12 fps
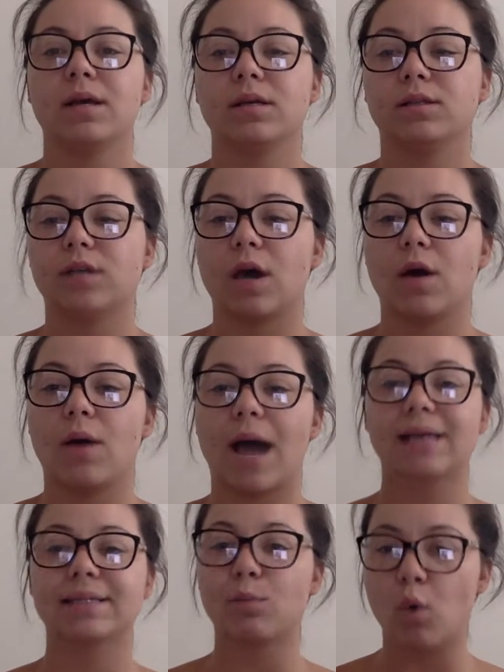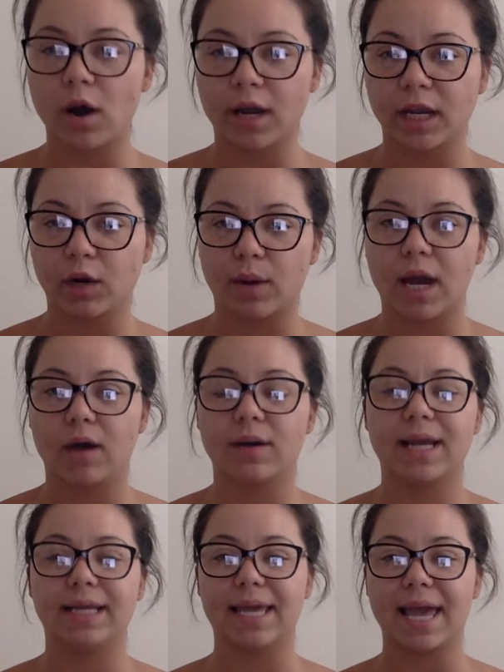So as I'm walking around,
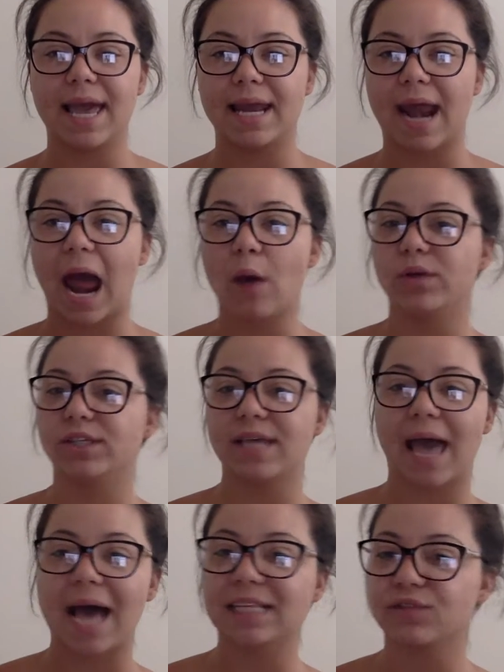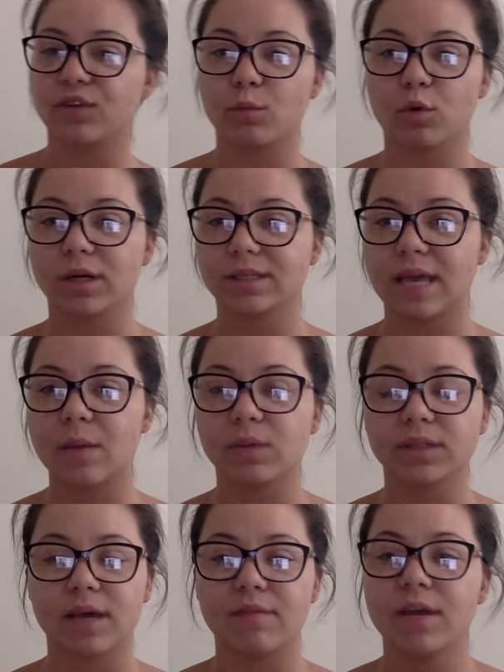again, I would just ask for more
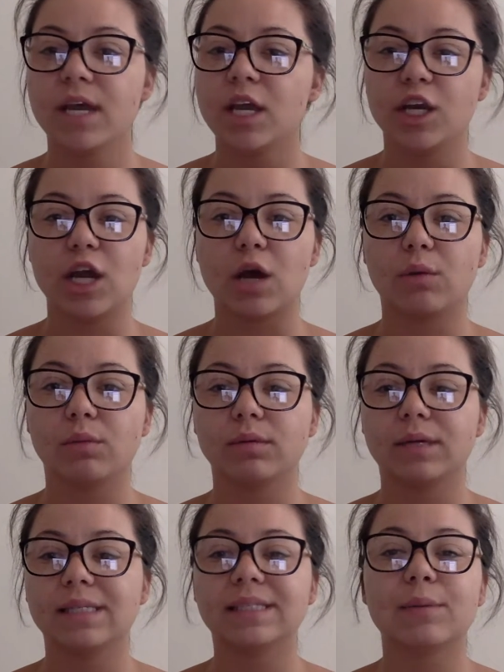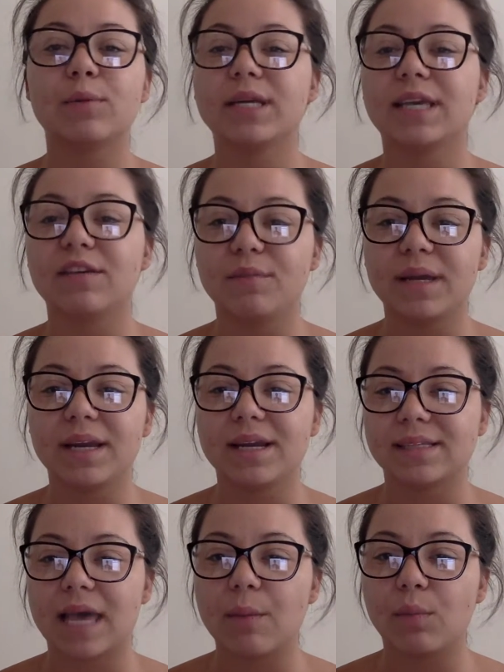examples of, can someone give me an
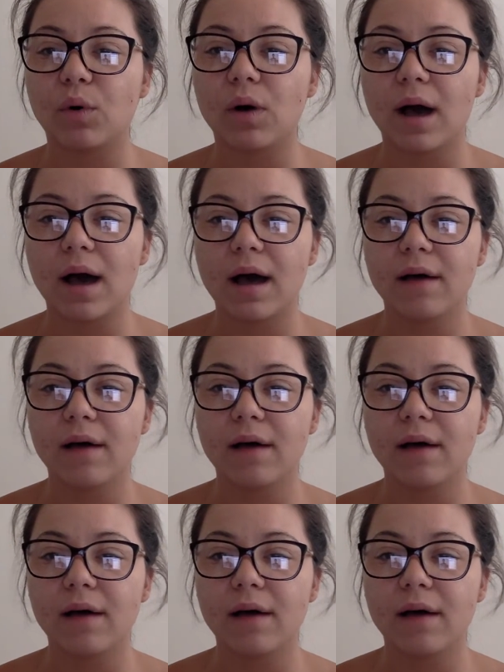example of